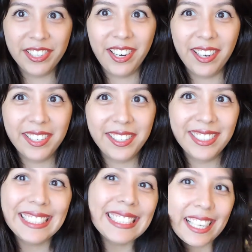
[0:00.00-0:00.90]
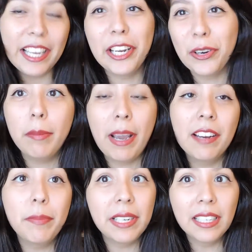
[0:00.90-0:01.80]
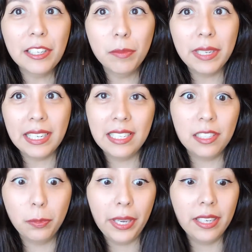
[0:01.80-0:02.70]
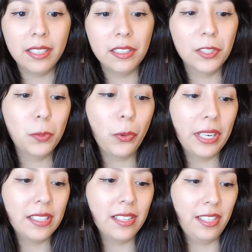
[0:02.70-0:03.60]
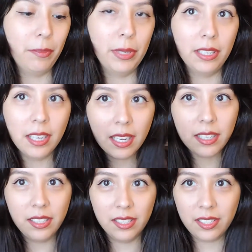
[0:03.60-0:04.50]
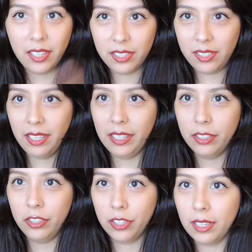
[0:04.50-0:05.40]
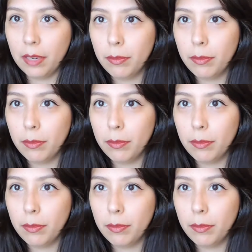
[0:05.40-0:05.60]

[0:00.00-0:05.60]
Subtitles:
talk. I know it might have been a little bit anticipated at this point since I've been discussing just like